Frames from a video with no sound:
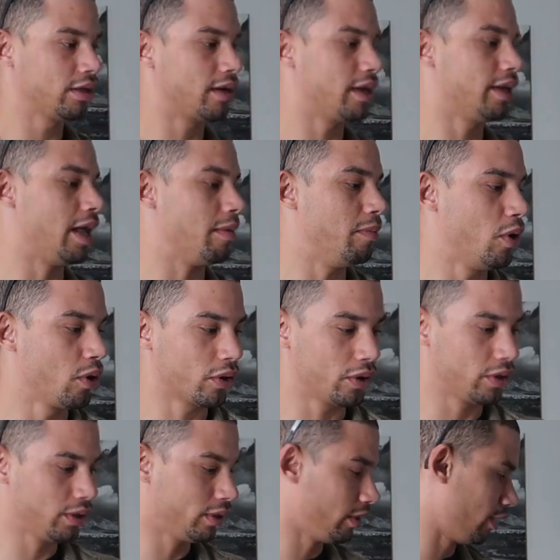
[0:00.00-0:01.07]
getting that
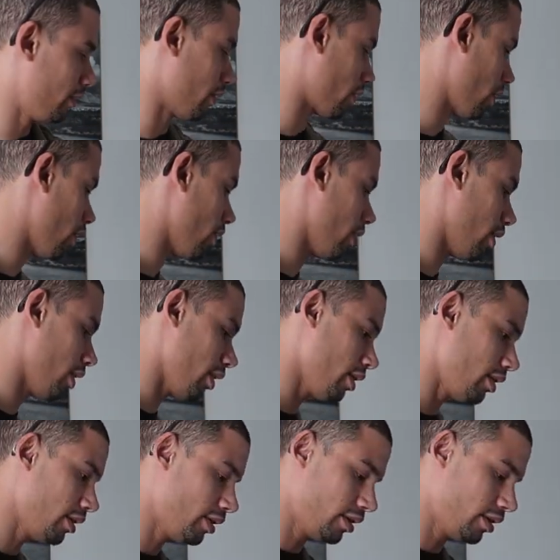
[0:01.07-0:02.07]
motor in the car.